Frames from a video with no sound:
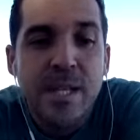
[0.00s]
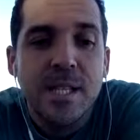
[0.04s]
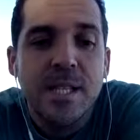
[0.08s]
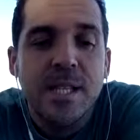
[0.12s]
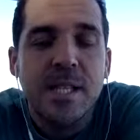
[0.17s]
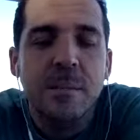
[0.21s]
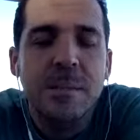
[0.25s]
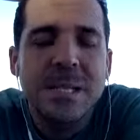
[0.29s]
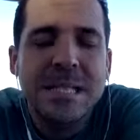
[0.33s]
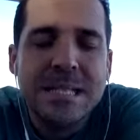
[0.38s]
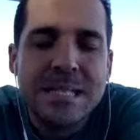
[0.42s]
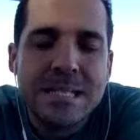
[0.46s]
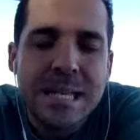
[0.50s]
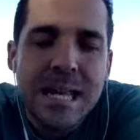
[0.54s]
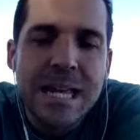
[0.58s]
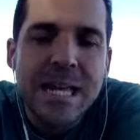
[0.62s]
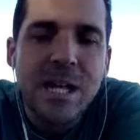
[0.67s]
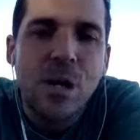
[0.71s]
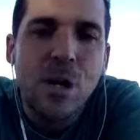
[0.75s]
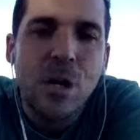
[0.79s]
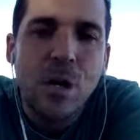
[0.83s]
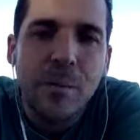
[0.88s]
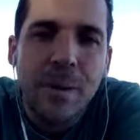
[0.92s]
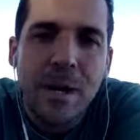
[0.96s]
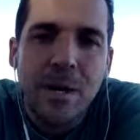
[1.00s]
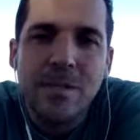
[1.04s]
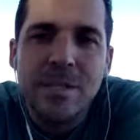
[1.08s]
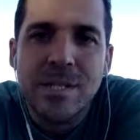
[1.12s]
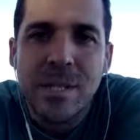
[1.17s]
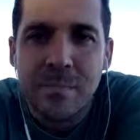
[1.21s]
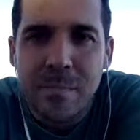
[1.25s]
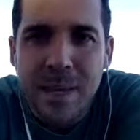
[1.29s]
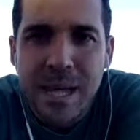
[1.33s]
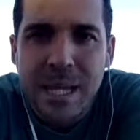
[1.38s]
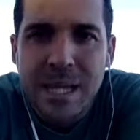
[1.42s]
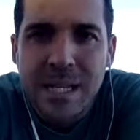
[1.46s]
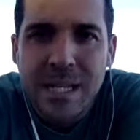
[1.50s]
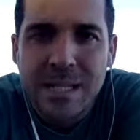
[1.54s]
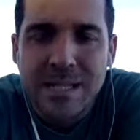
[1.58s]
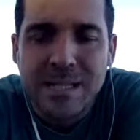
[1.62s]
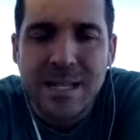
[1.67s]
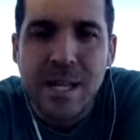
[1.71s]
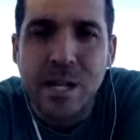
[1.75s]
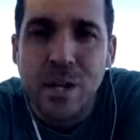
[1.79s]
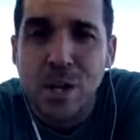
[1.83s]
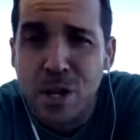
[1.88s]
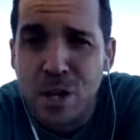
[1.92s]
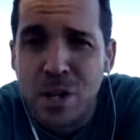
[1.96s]
The mistake you're about to make is
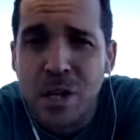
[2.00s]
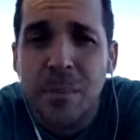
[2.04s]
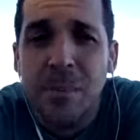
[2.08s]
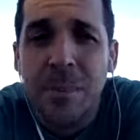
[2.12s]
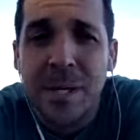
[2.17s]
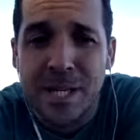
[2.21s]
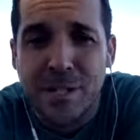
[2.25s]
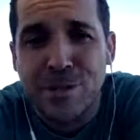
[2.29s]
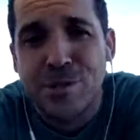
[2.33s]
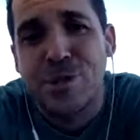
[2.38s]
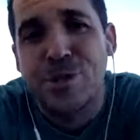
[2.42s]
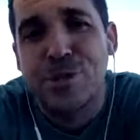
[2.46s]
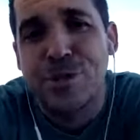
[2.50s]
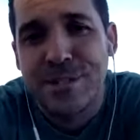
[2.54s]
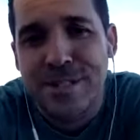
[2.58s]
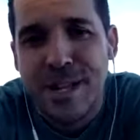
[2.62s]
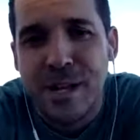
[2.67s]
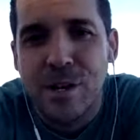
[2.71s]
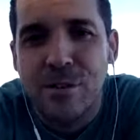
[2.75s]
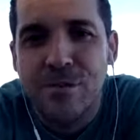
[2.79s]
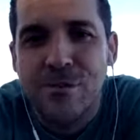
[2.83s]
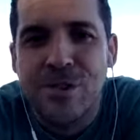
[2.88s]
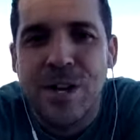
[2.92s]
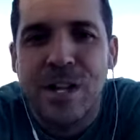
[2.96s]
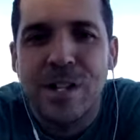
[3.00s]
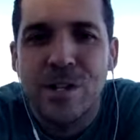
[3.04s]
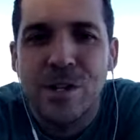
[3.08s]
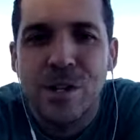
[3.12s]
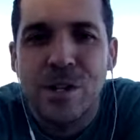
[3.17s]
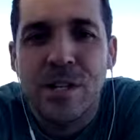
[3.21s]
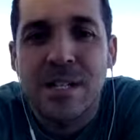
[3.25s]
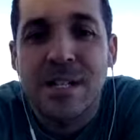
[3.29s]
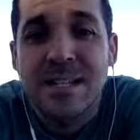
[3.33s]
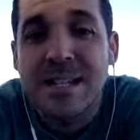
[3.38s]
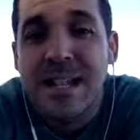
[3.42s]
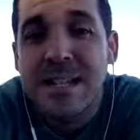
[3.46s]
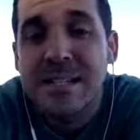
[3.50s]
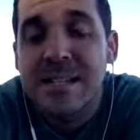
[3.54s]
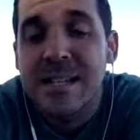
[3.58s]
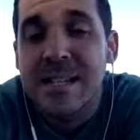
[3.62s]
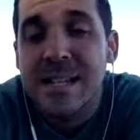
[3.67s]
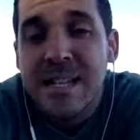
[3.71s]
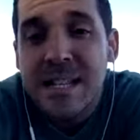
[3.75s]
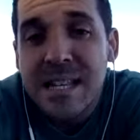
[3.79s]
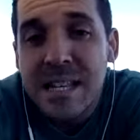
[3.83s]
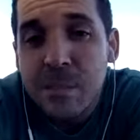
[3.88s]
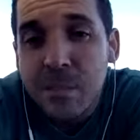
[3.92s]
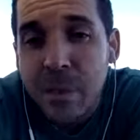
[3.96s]
that you're gonna pitch yourself, and you're gonna send an
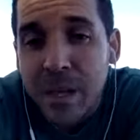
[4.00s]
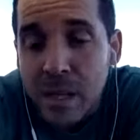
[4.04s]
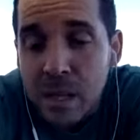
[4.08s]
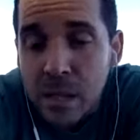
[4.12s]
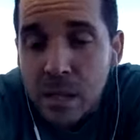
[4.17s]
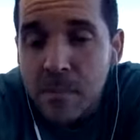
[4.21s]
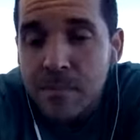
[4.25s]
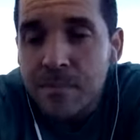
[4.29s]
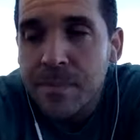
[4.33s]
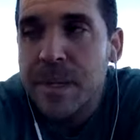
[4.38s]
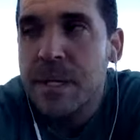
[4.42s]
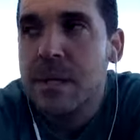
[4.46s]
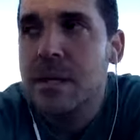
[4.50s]
email.